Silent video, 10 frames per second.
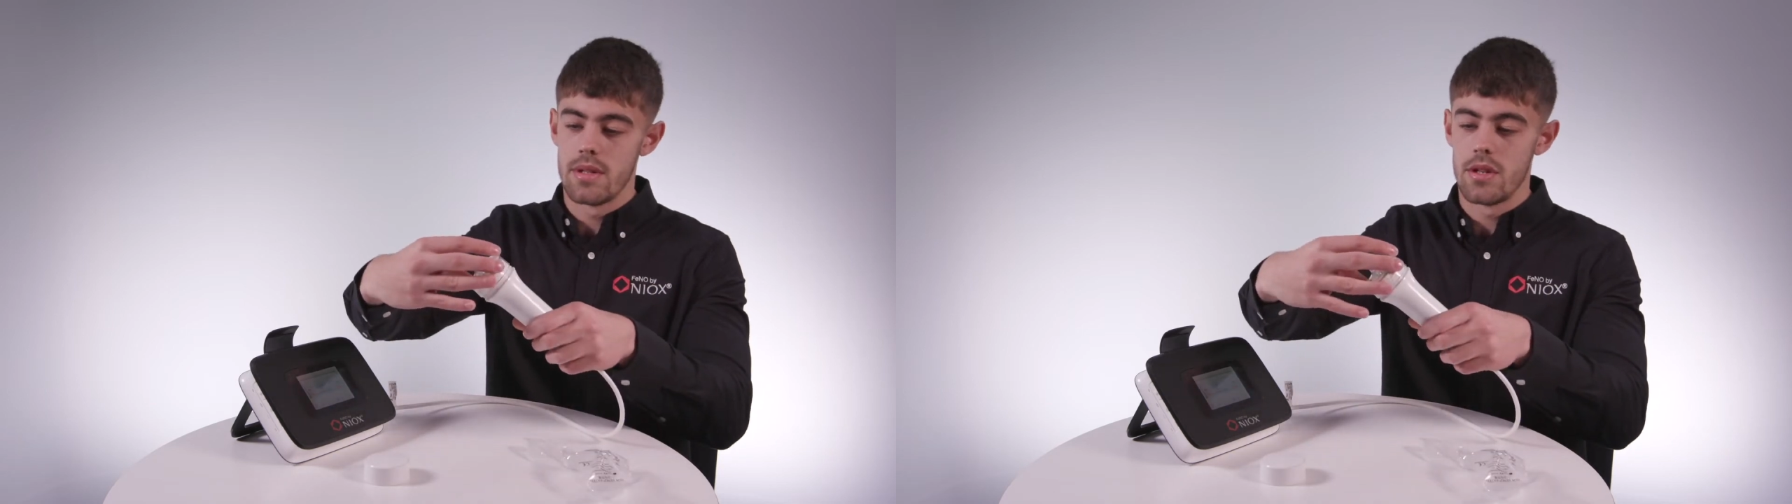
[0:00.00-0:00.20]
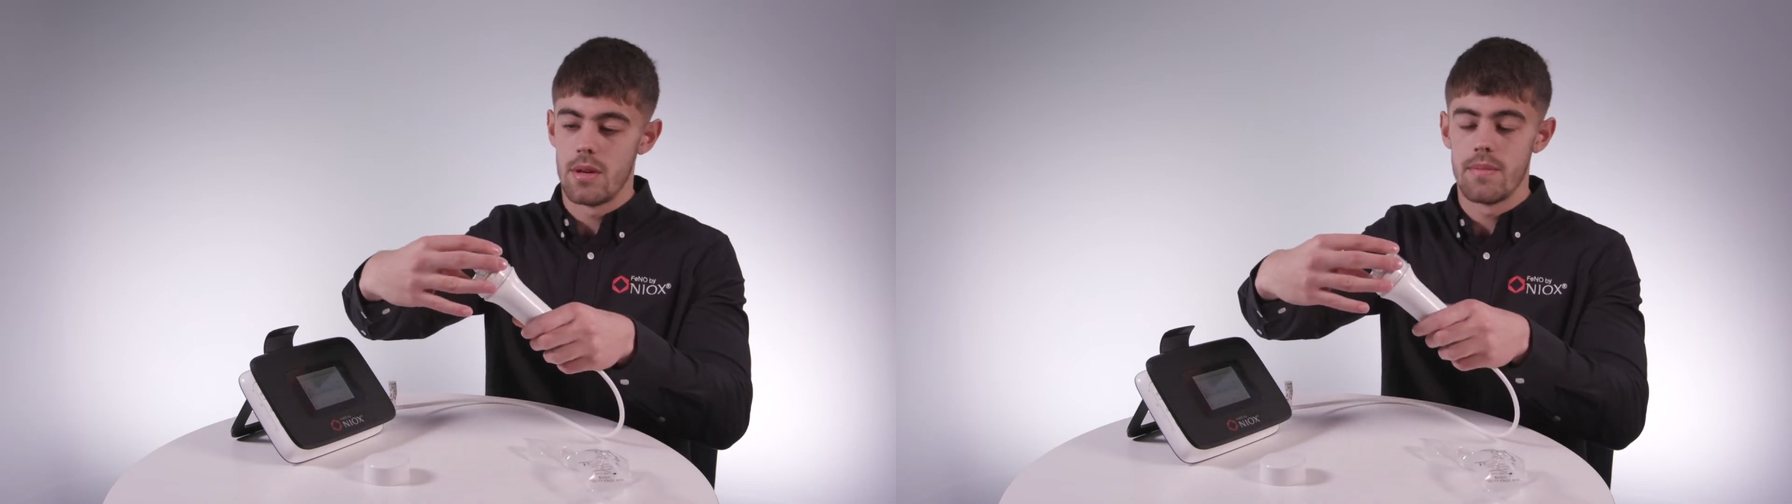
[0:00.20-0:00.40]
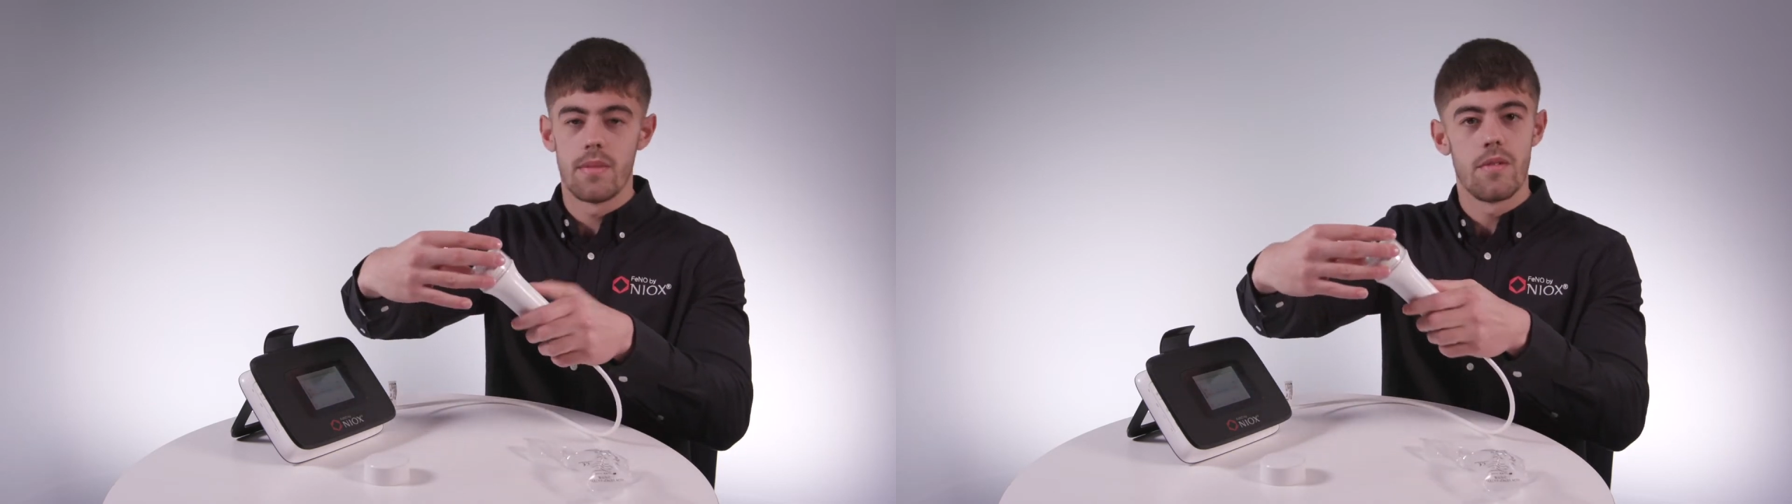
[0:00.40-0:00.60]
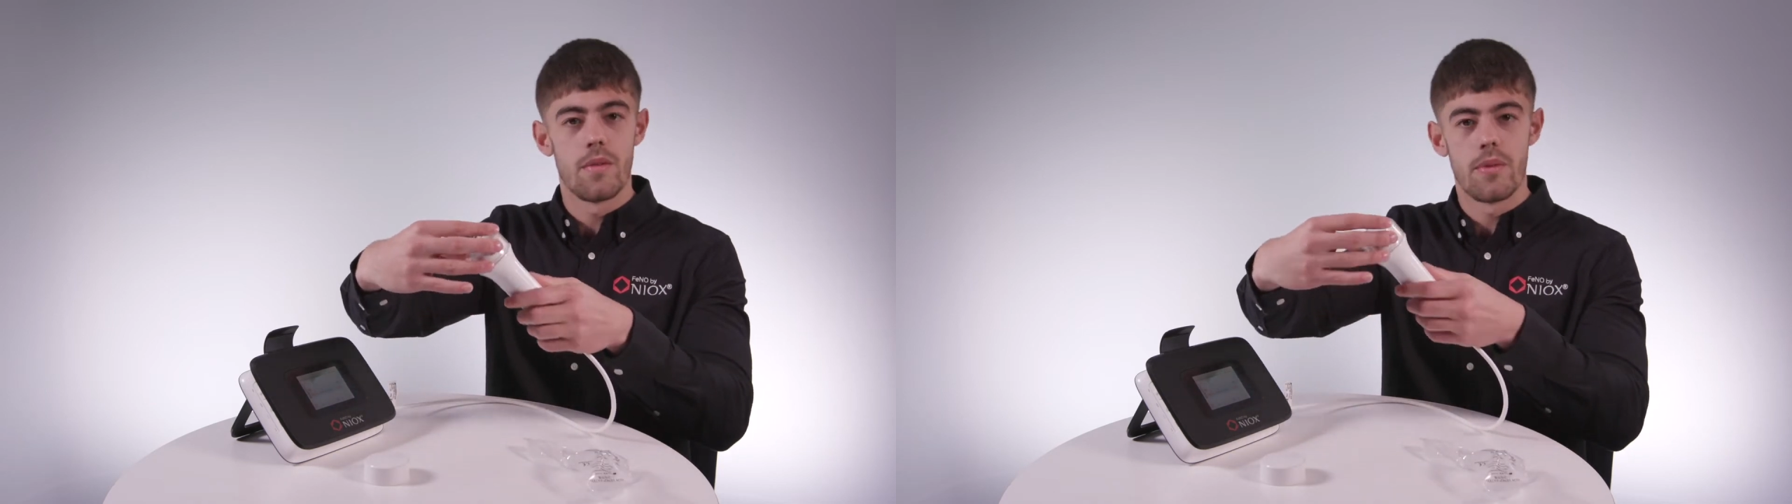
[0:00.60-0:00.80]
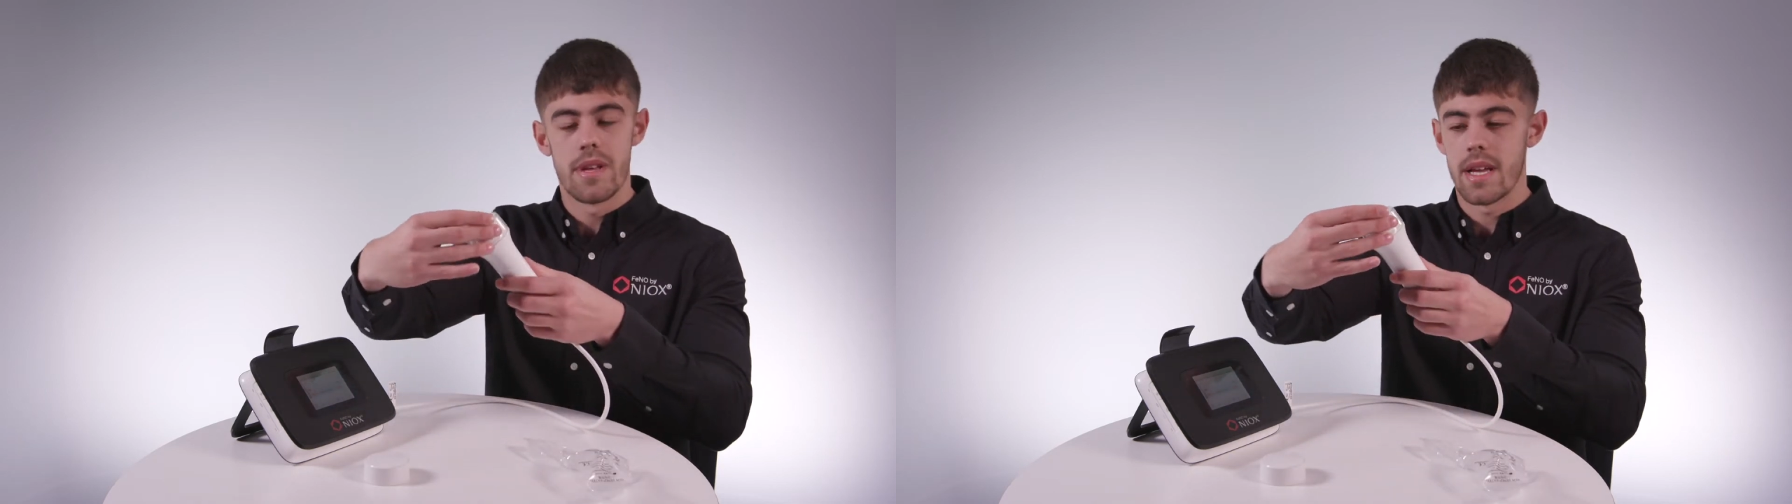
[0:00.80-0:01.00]
top of
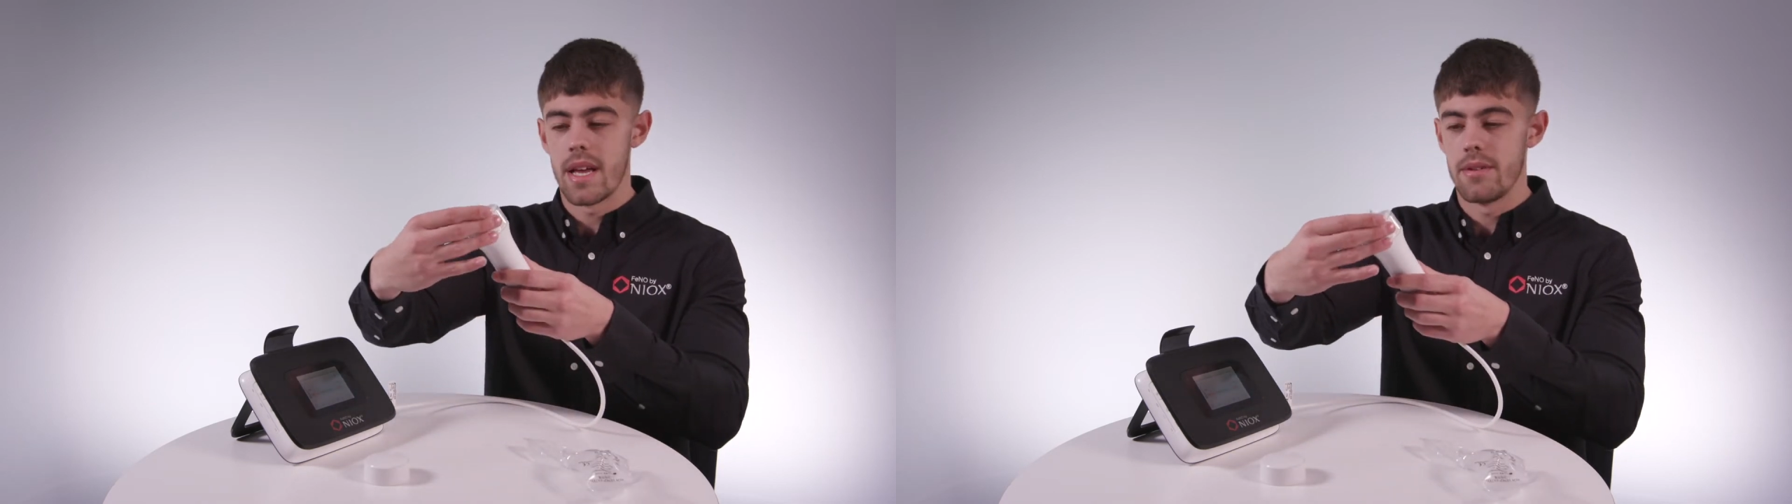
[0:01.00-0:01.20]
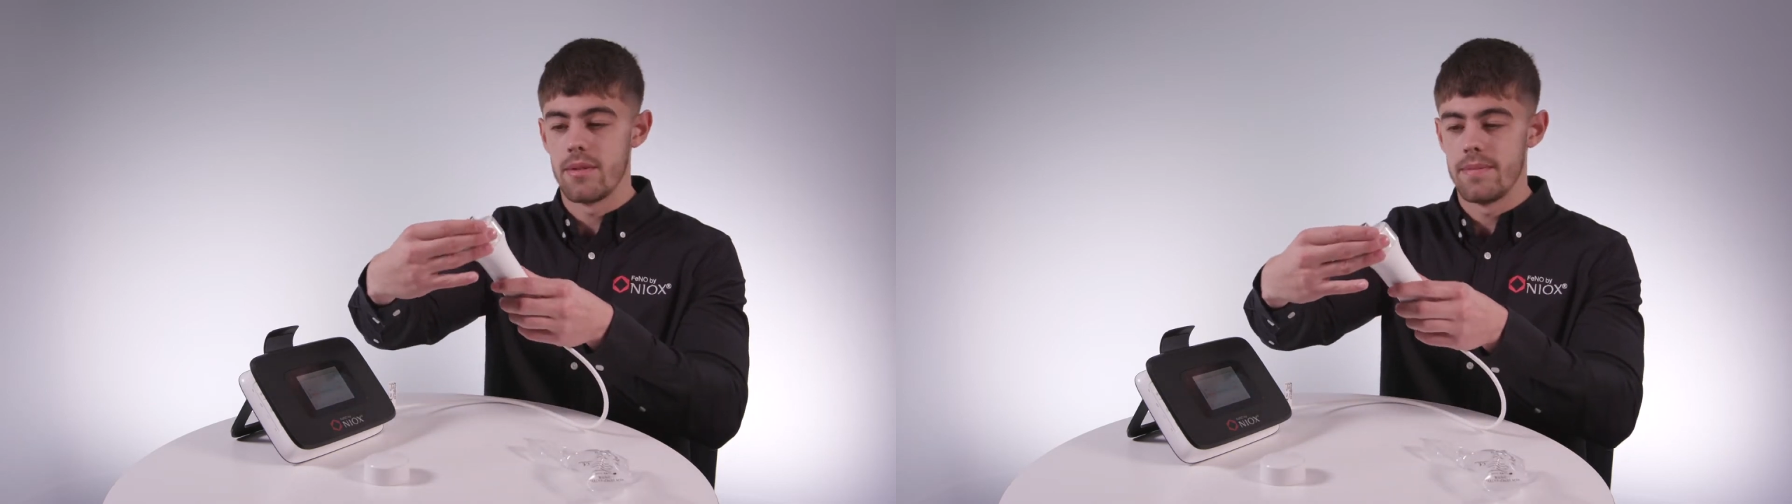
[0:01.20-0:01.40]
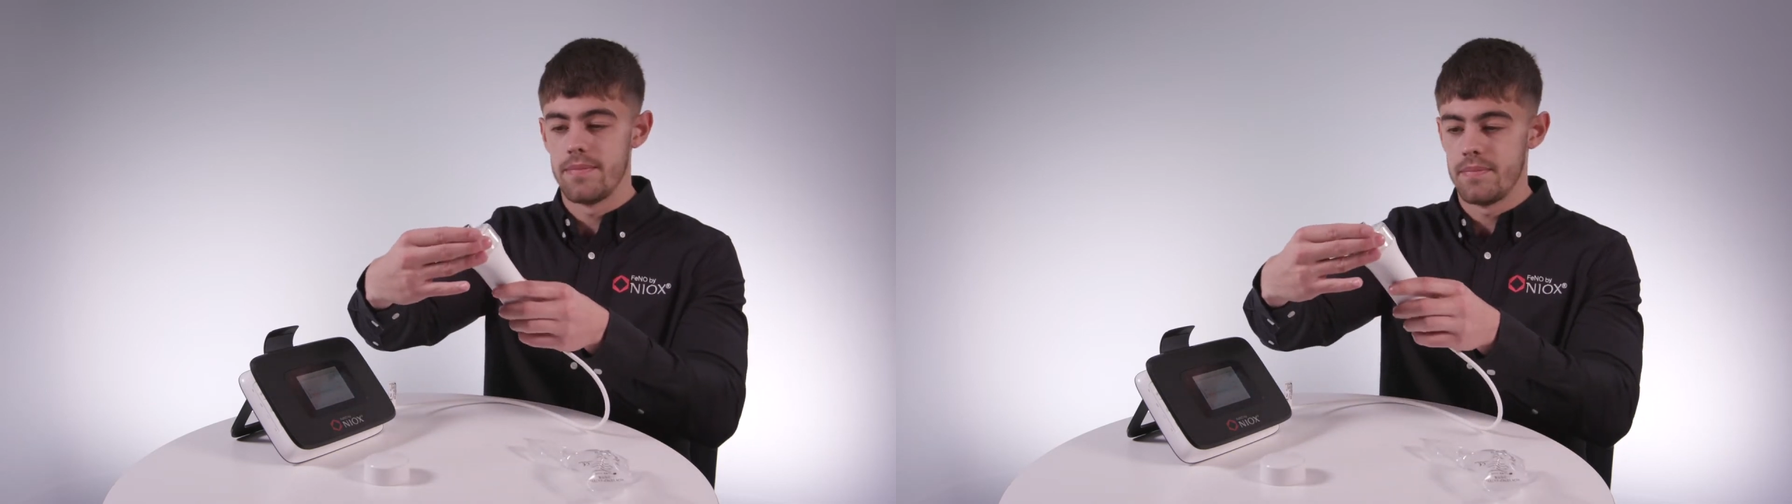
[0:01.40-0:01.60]
the breathing handle.